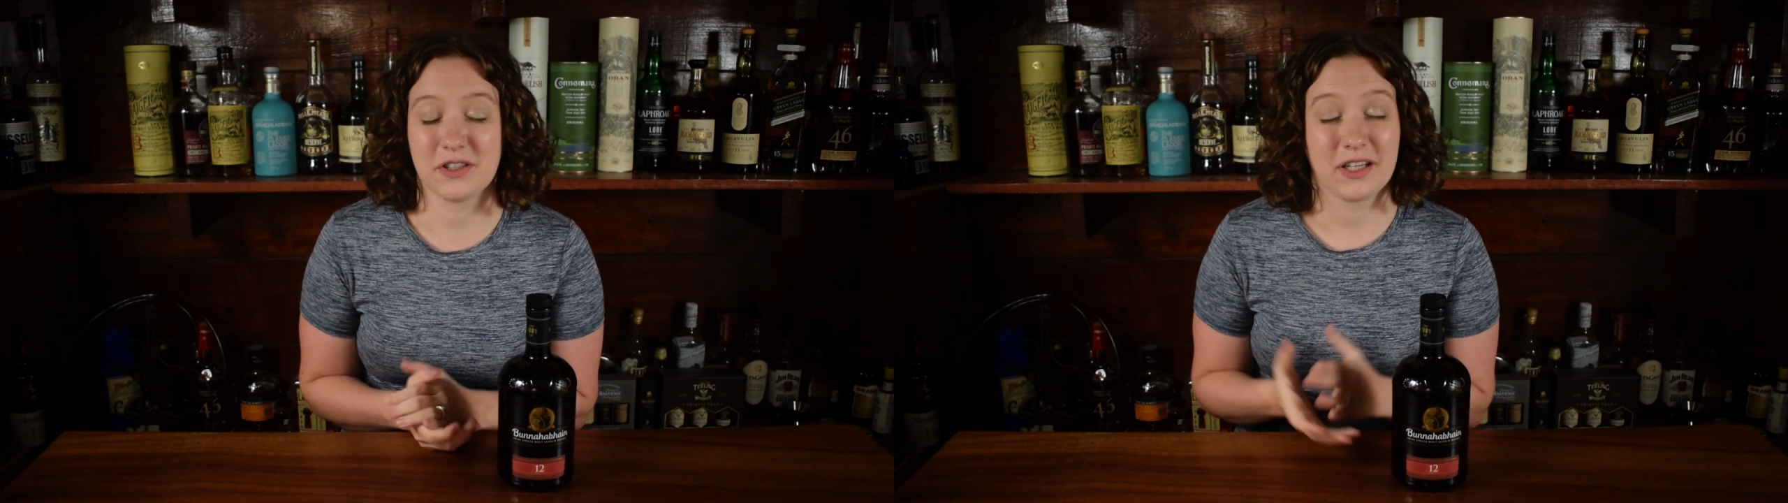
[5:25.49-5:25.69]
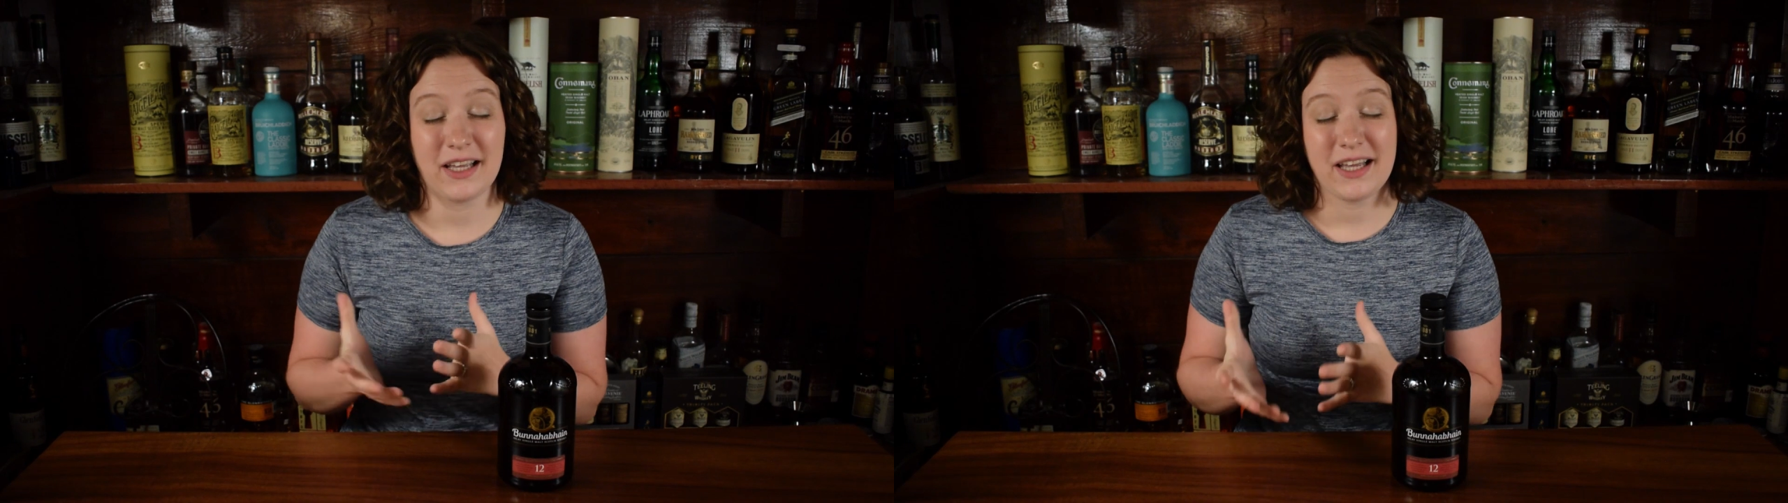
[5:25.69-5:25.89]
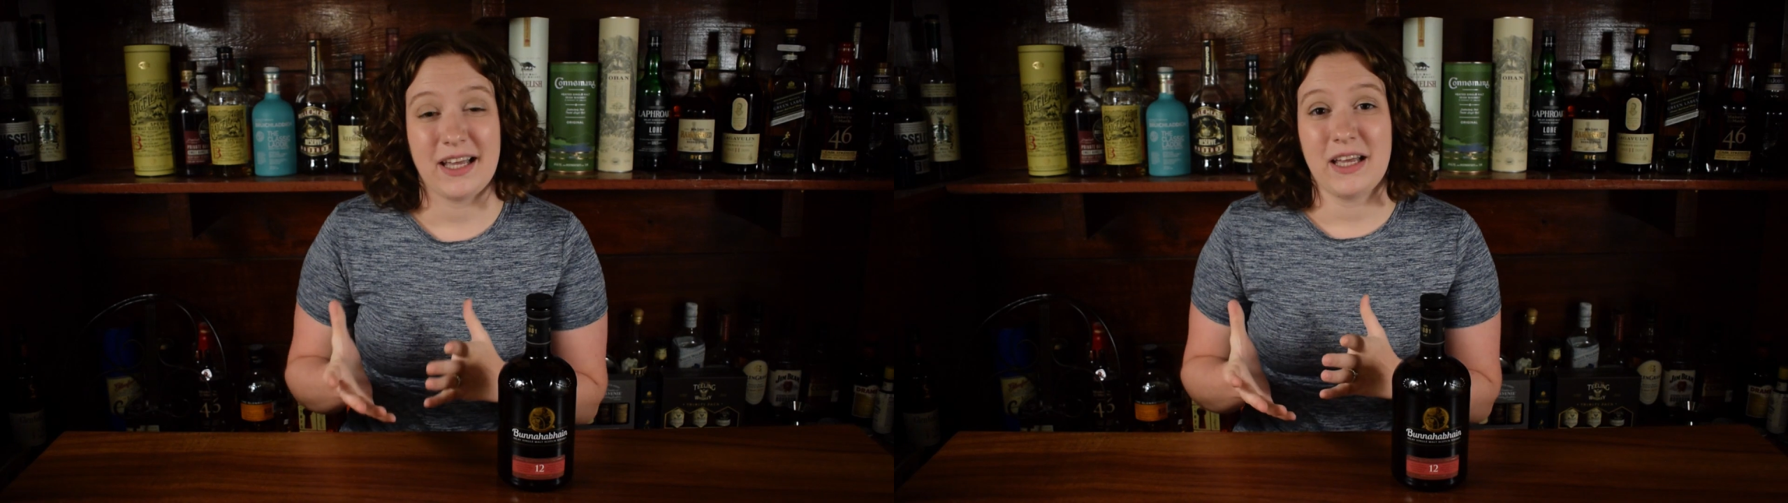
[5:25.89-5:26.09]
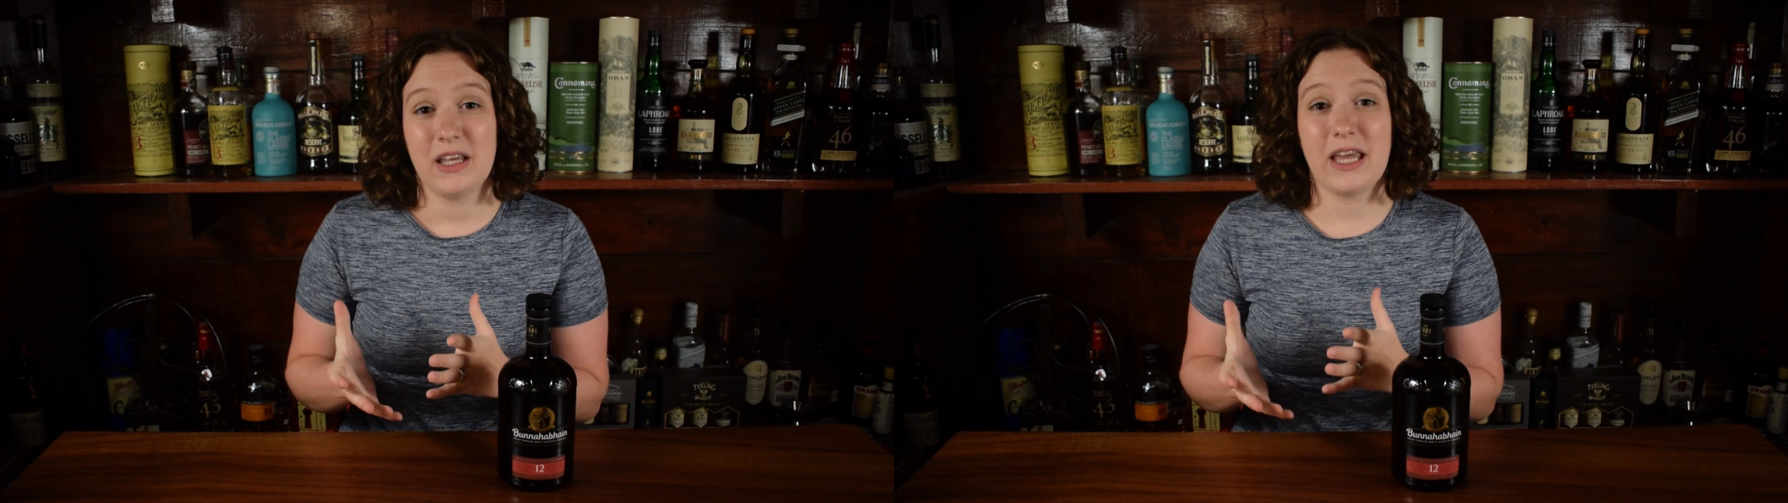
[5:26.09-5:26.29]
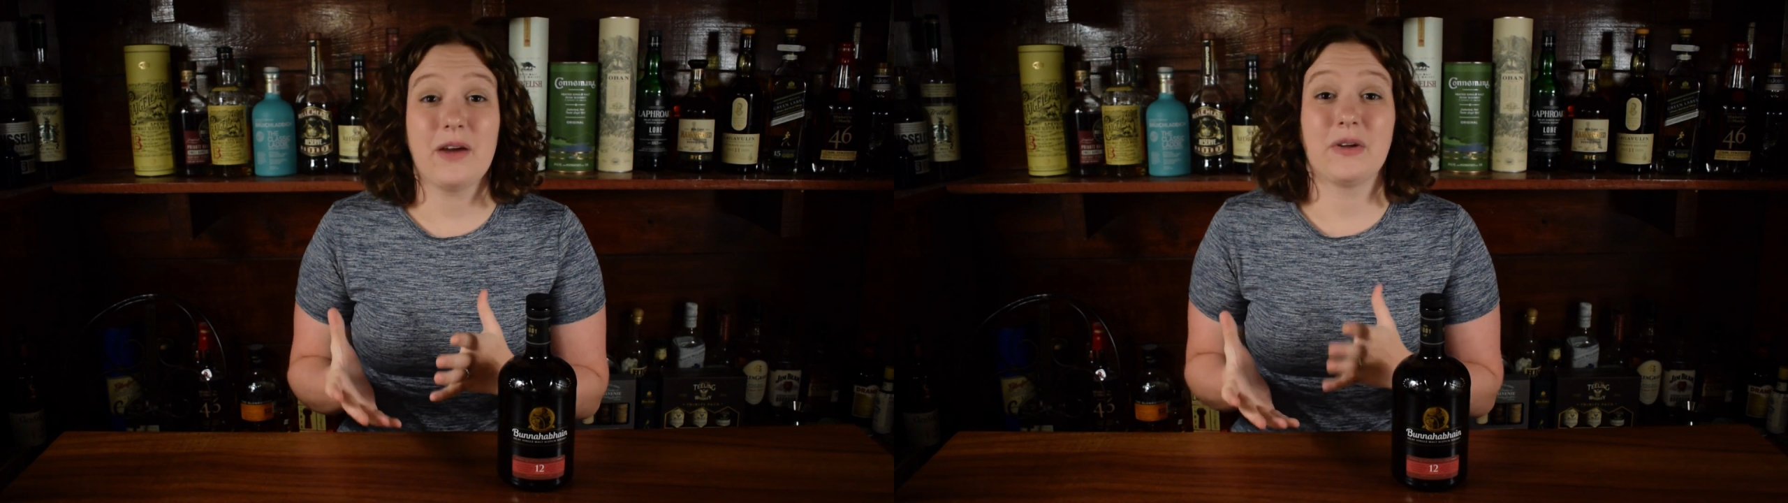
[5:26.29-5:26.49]

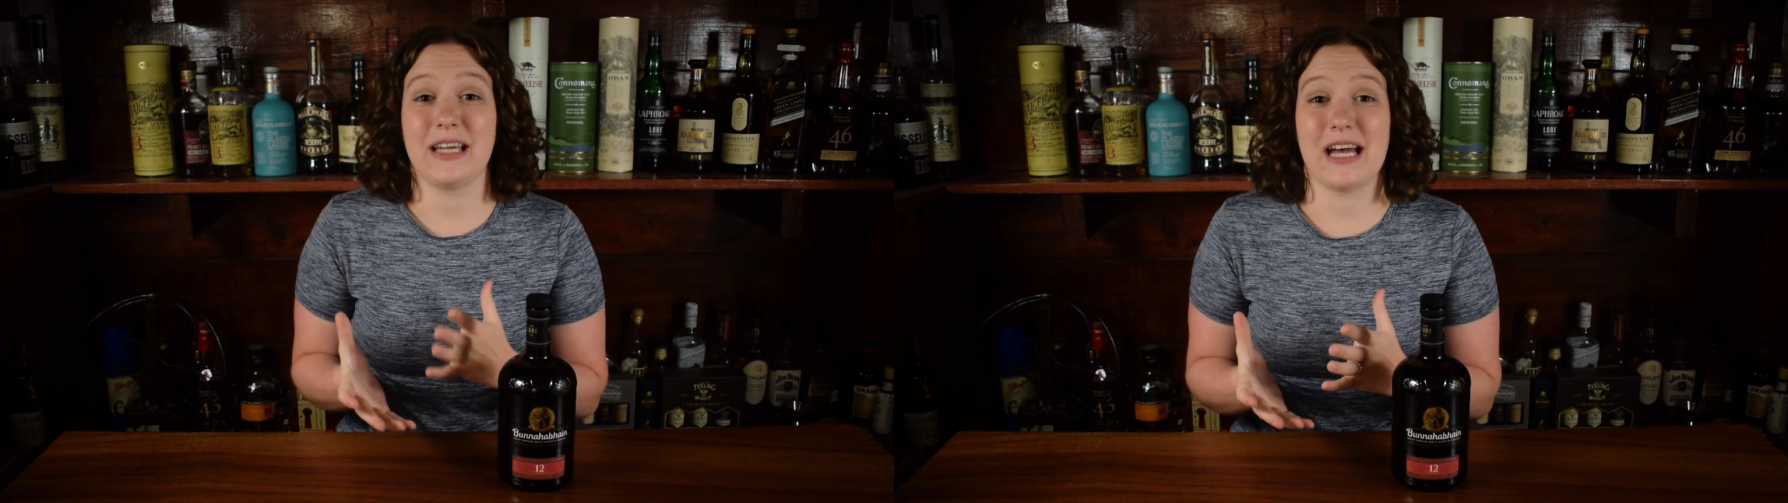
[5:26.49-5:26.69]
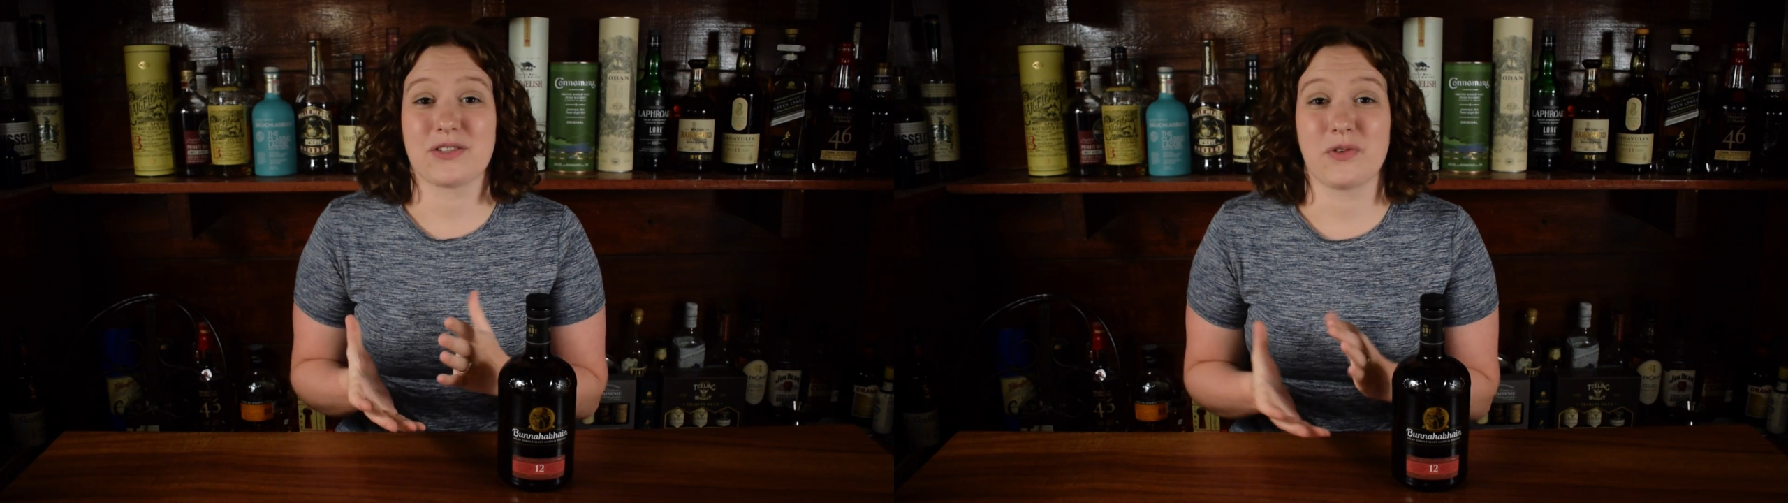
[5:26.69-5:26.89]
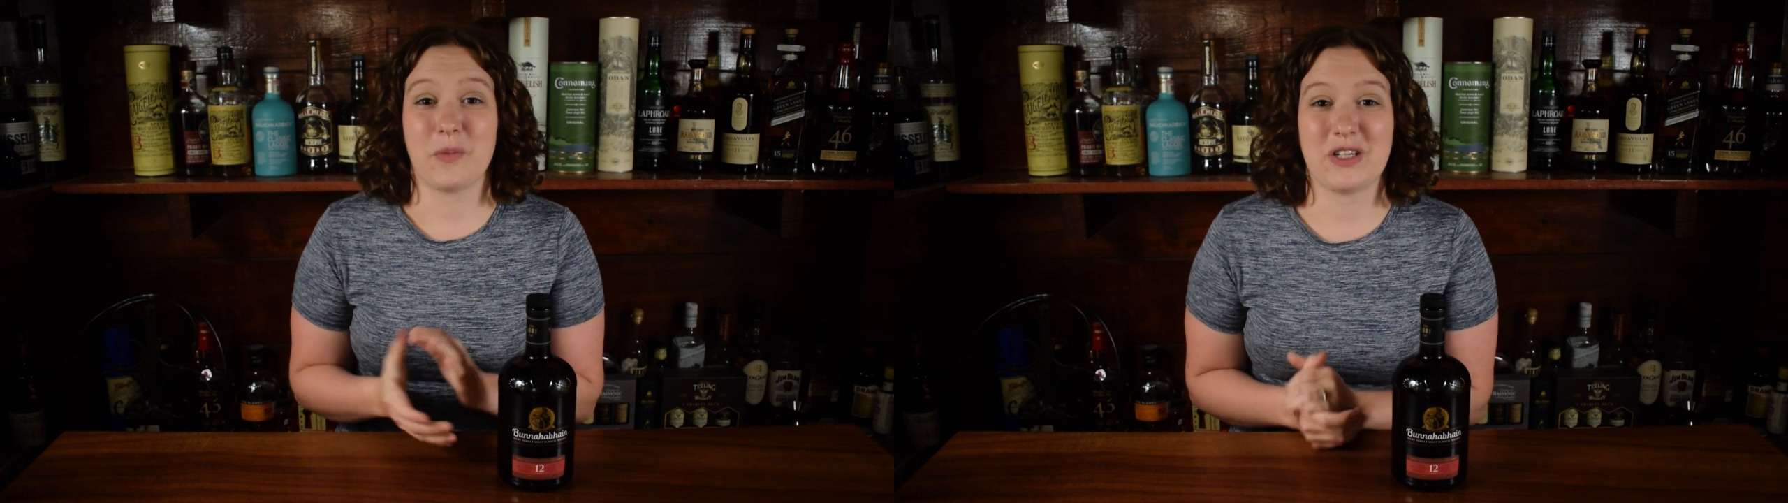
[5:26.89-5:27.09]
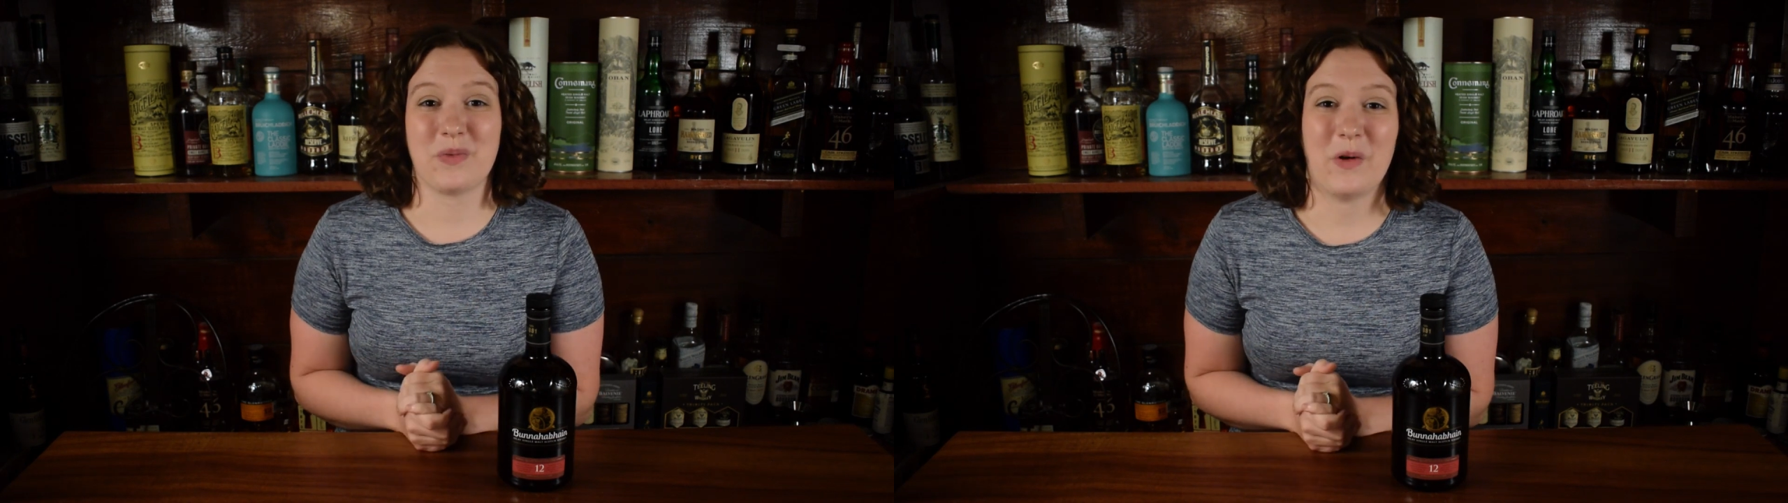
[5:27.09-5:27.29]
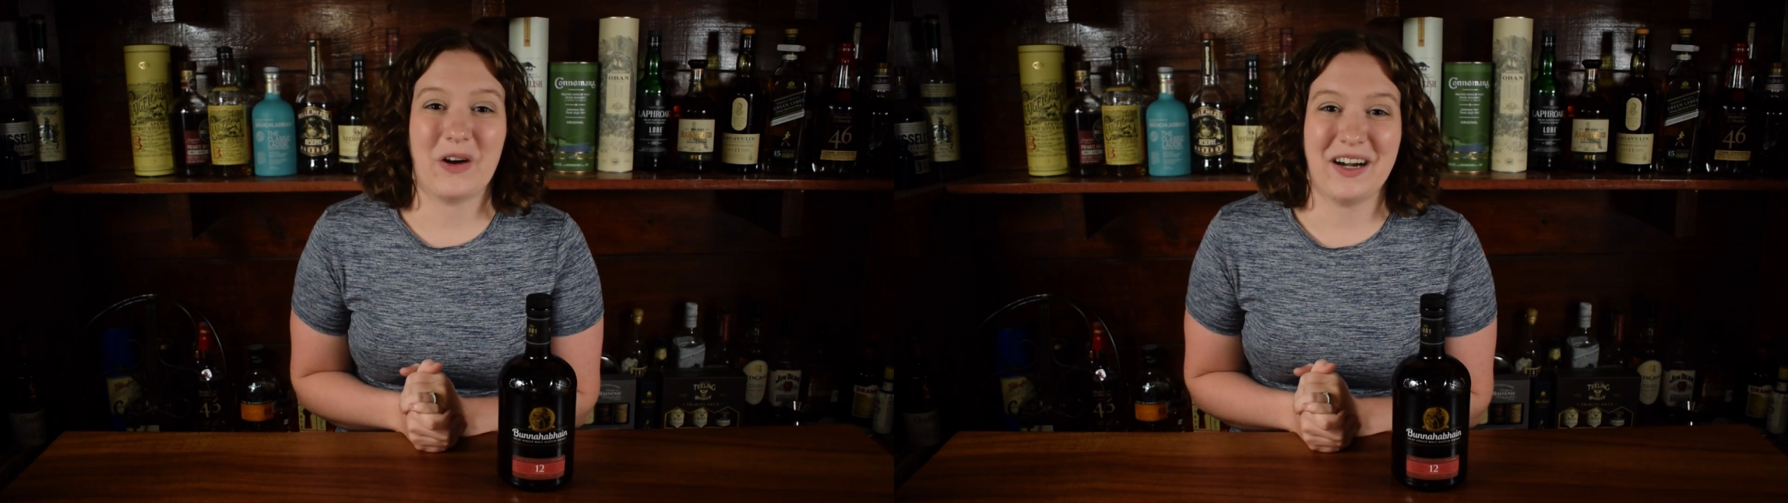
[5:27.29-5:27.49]
You can't really ask for much
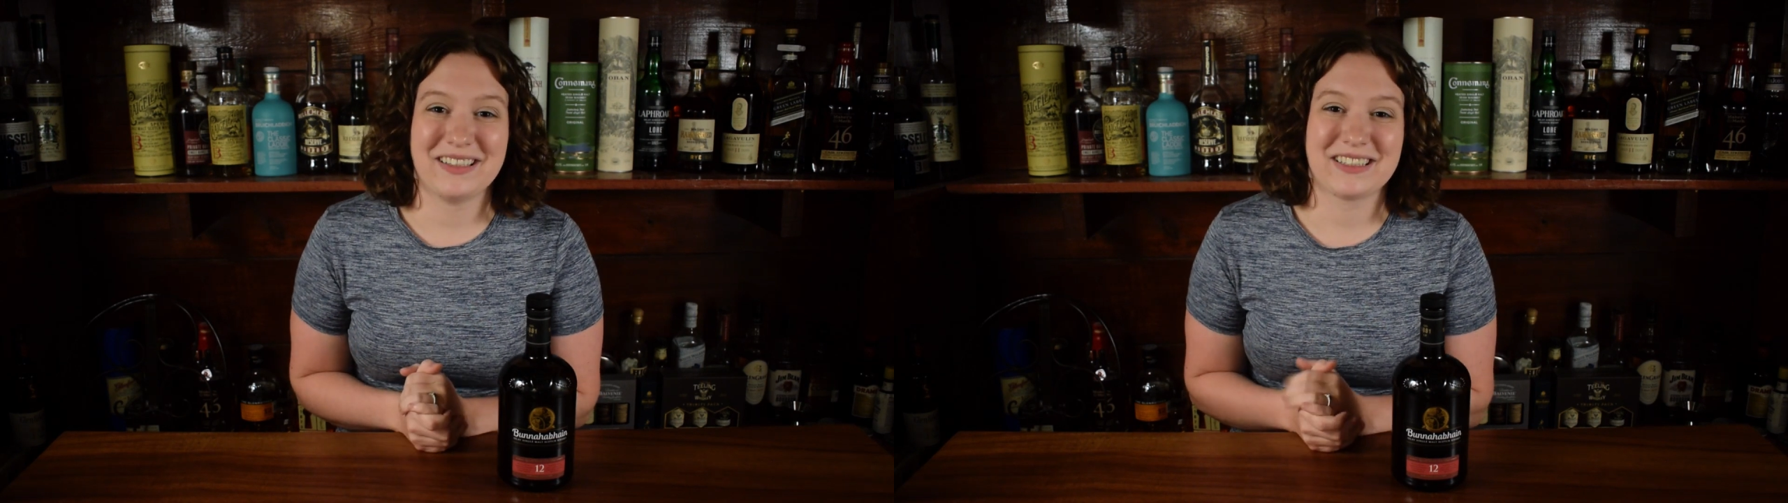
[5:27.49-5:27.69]
more,